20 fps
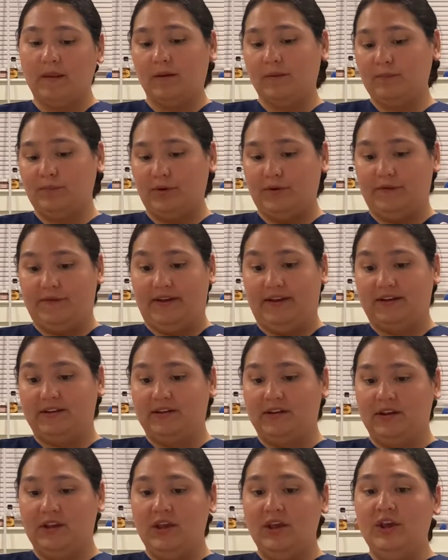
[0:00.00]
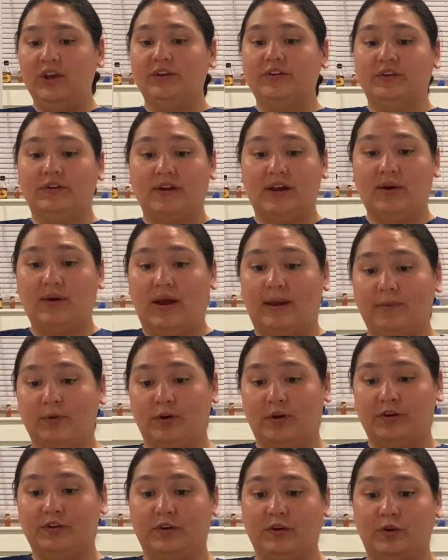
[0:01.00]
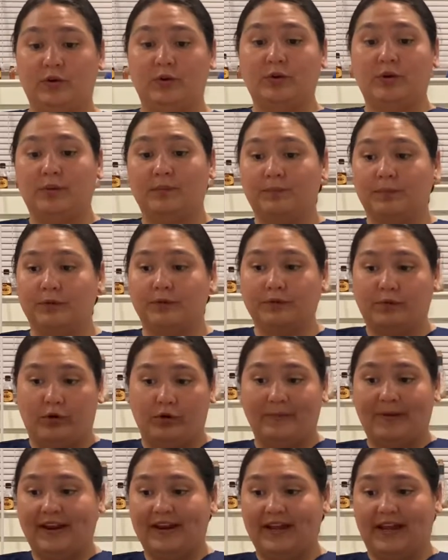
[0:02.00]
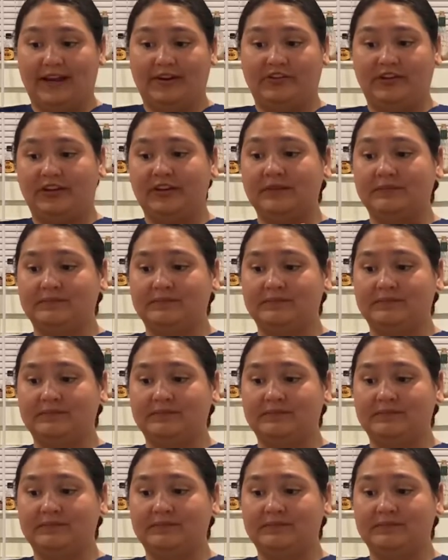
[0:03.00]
Perfect. So now I'm going to perform hand hygiene,